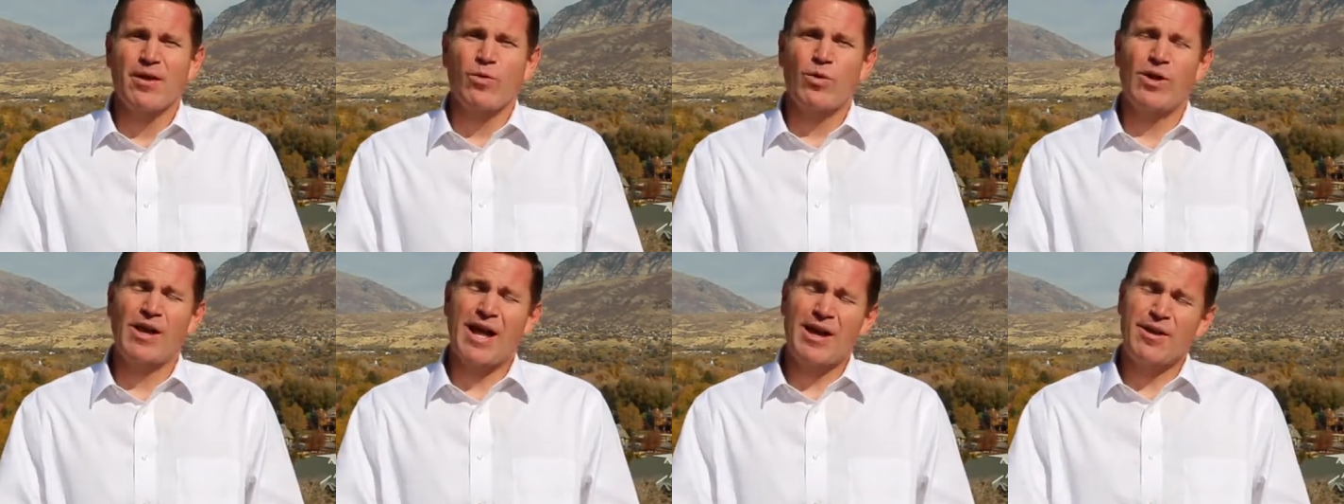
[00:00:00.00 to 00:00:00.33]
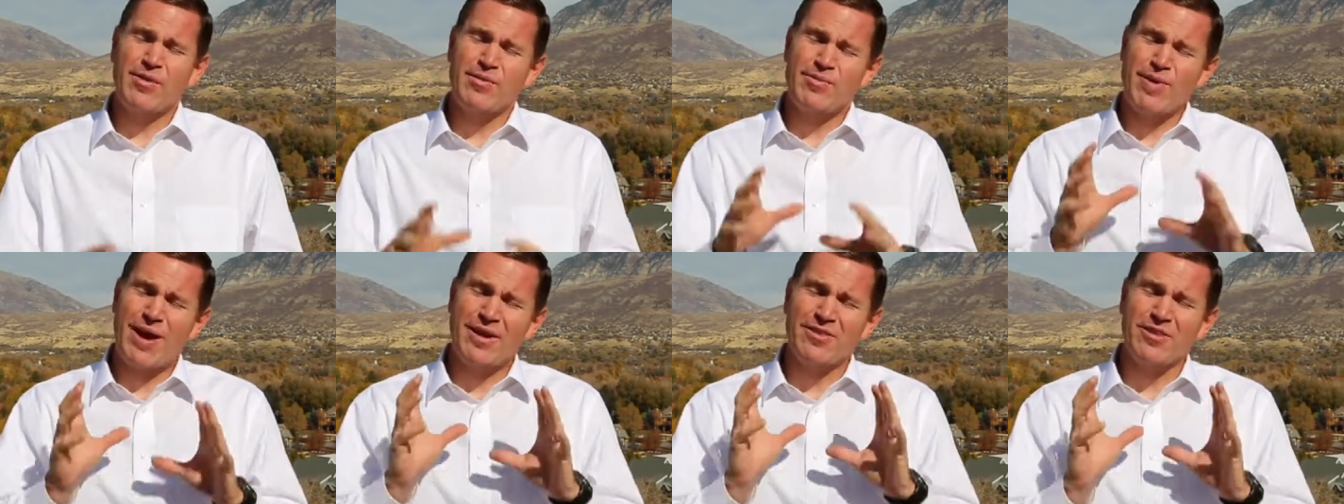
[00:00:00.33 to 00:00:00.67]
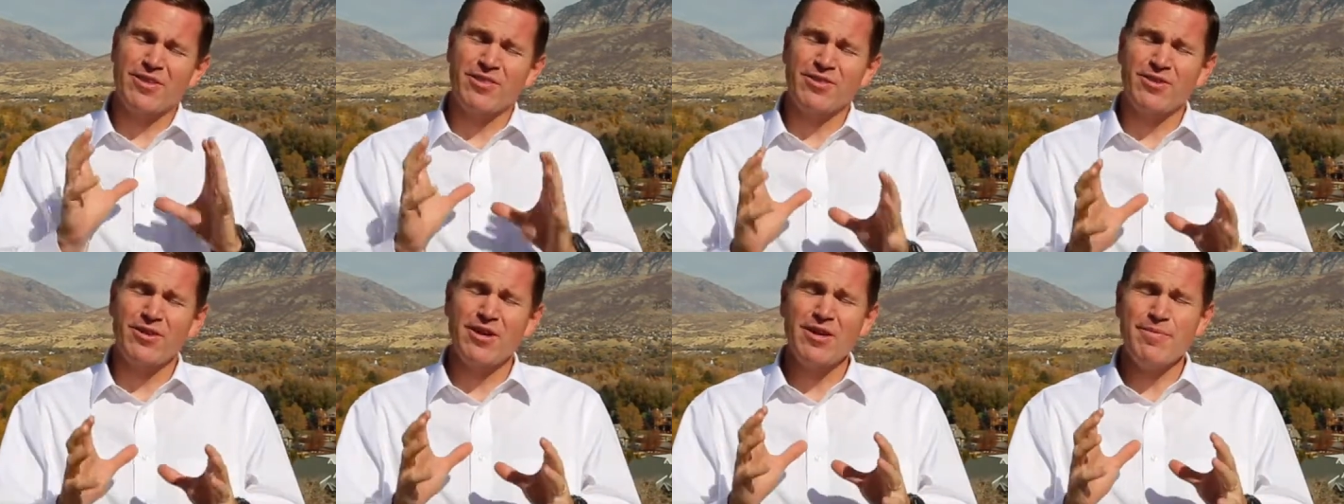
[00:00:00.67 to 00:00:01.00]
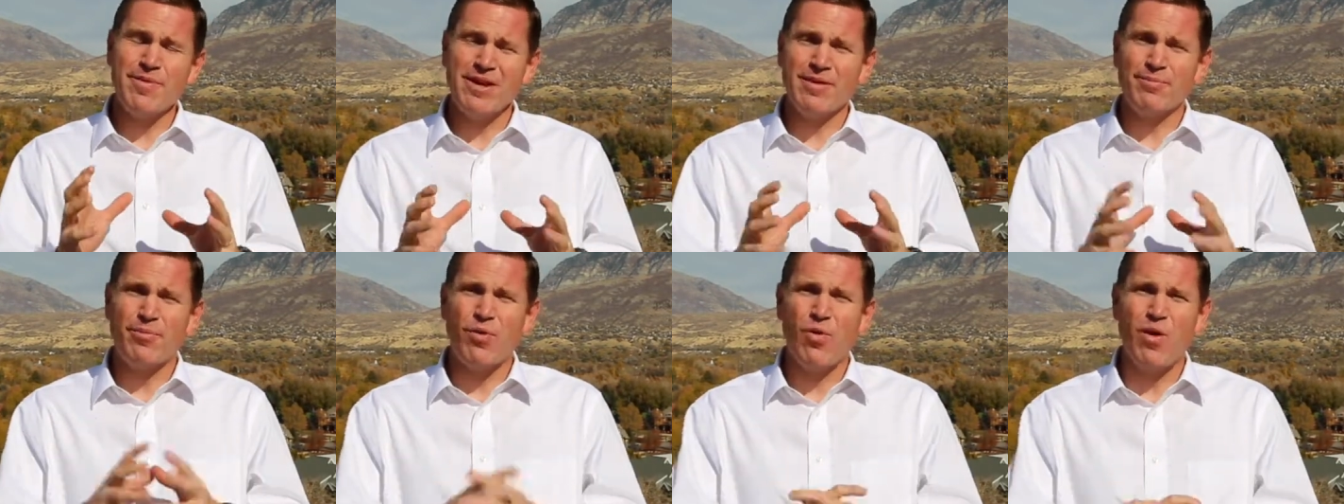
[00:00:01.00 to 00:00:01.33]
Well, at about the
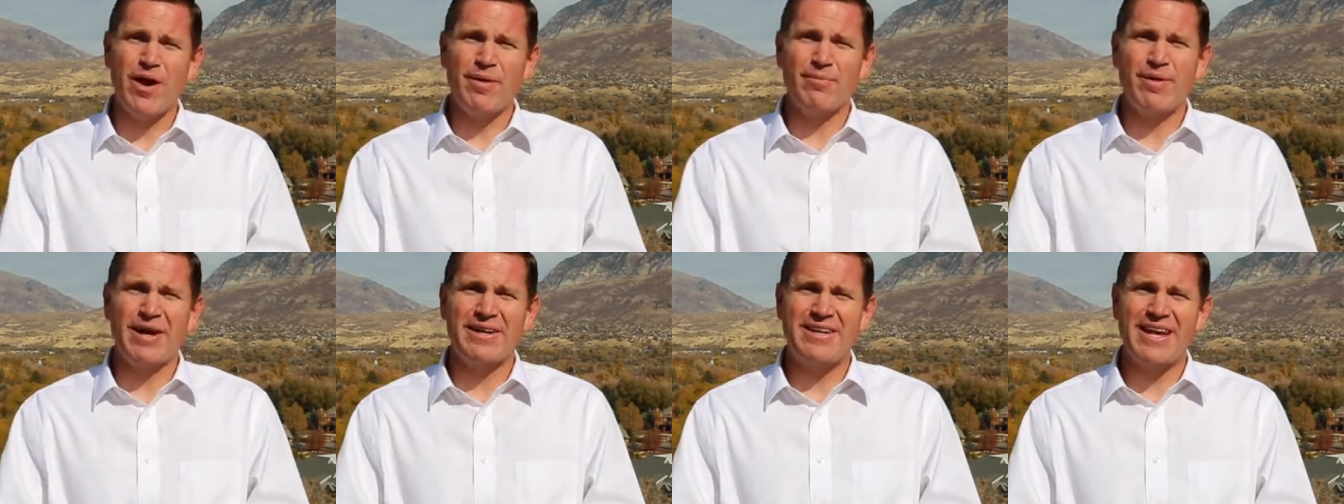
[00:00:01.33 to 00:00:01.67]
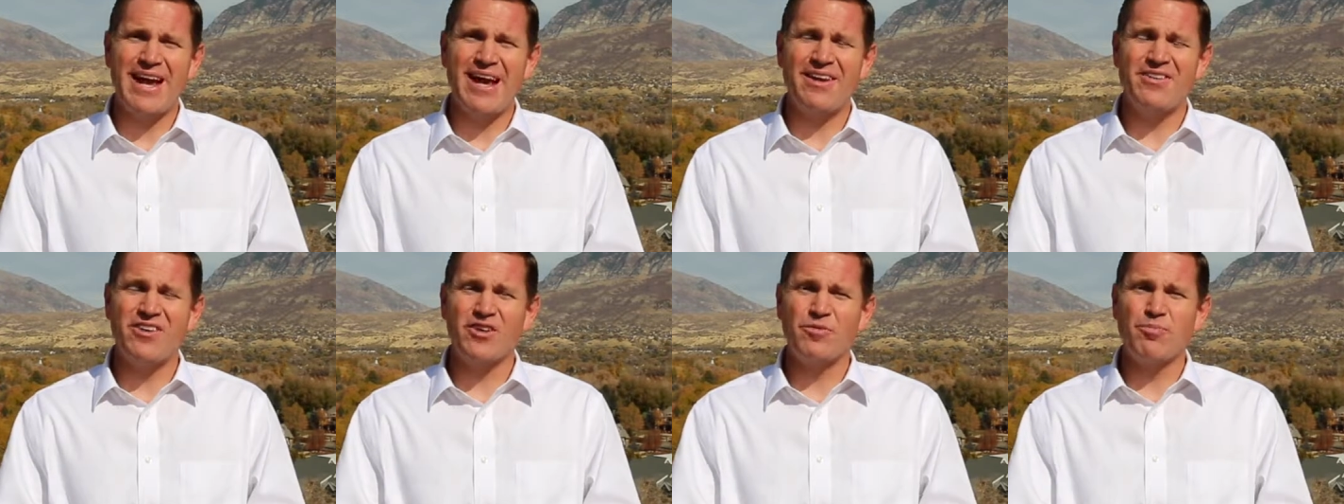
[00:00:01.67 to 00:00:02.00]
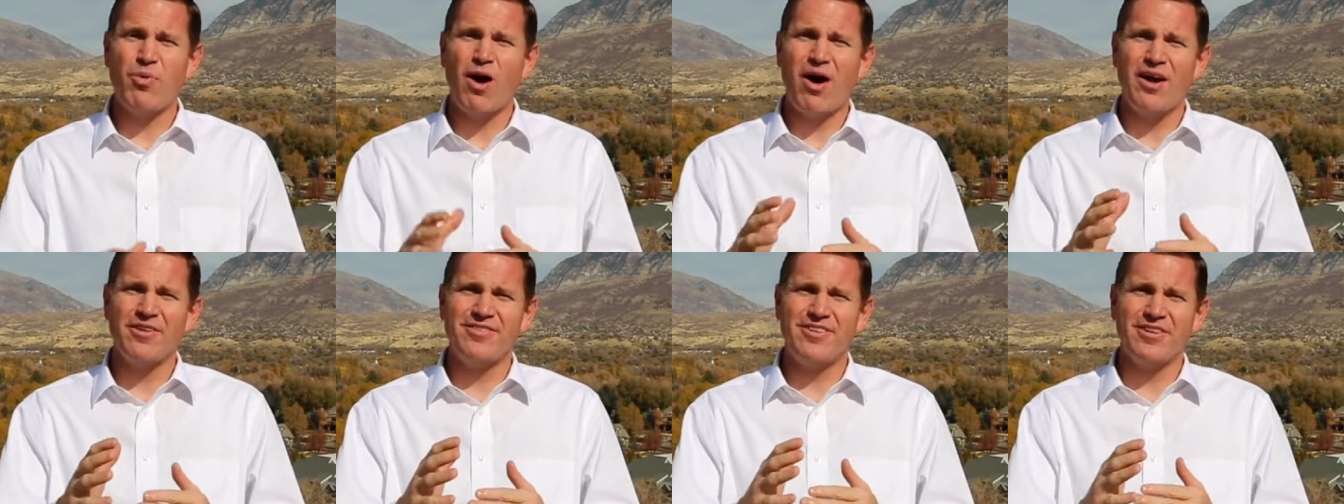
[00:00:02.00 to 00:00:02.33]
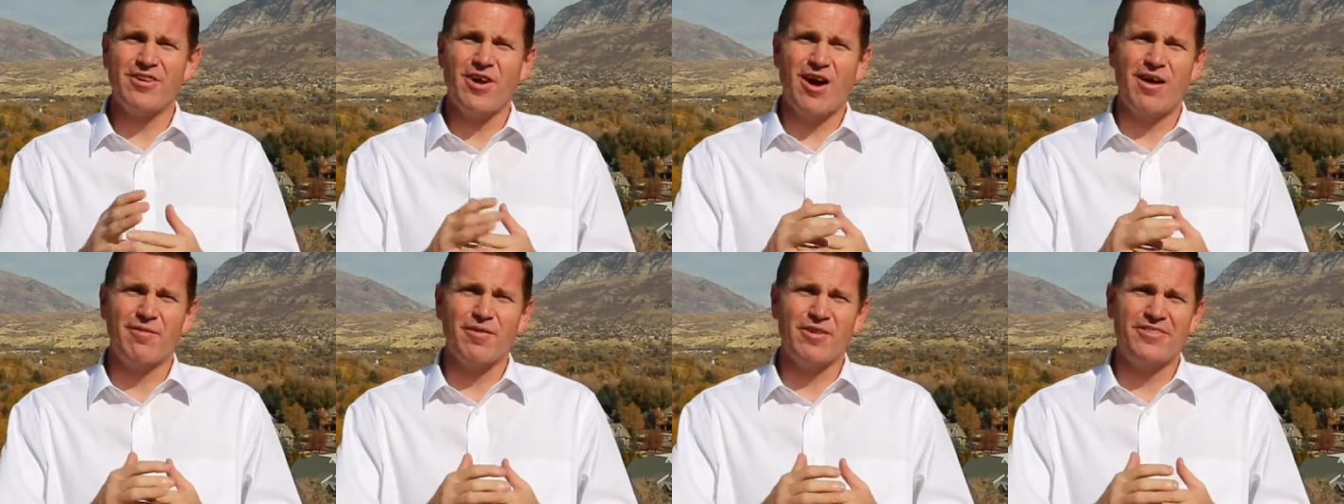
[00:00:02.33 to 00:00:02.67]
30-minute point, my dad just paused the
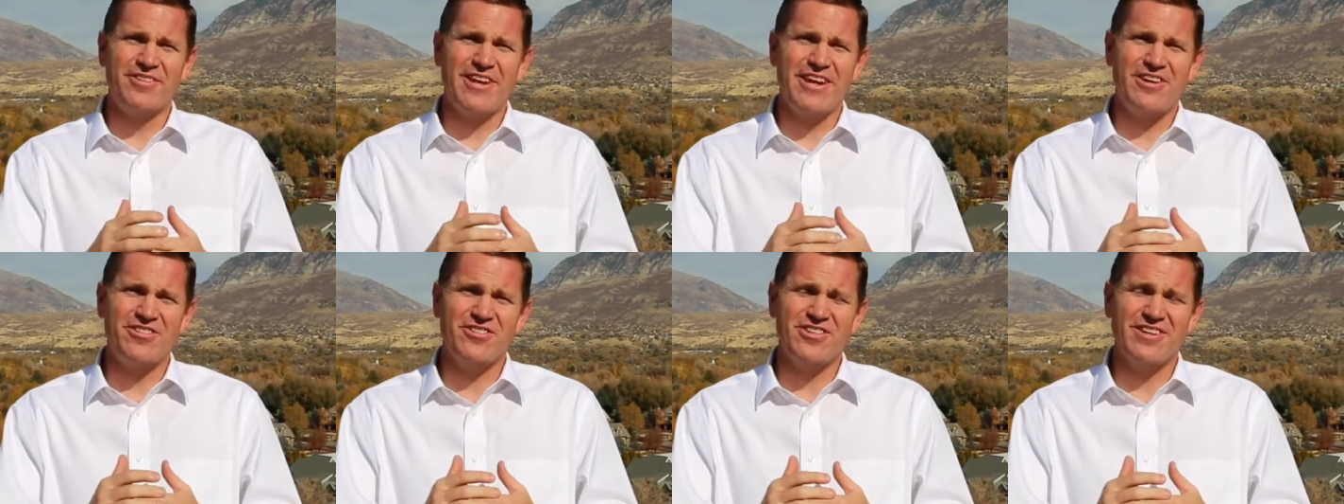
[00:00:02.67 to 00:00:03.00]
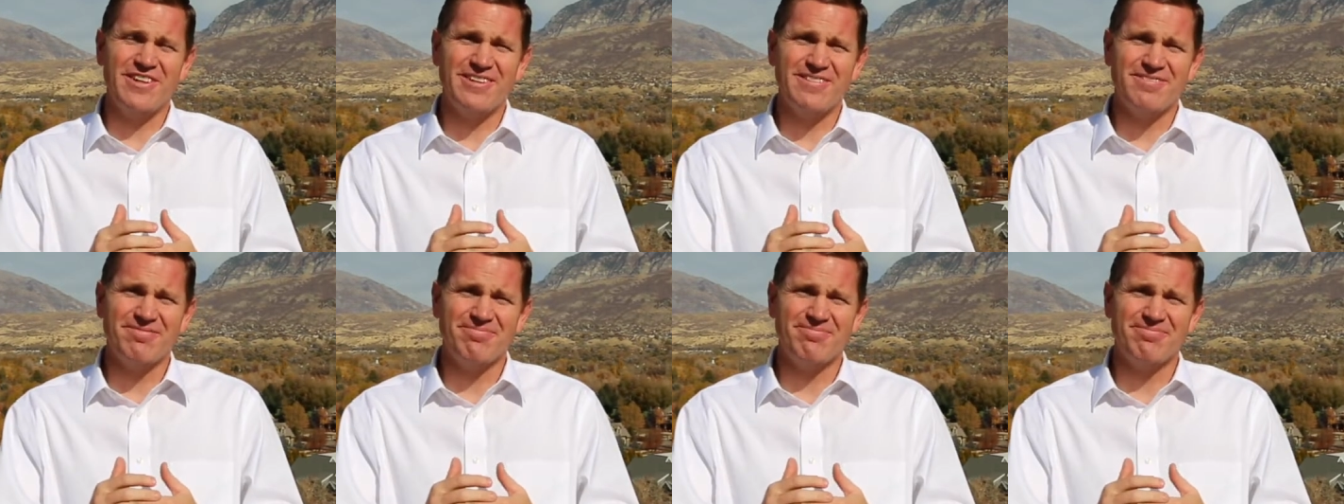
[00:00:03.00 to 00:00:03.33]
conversation.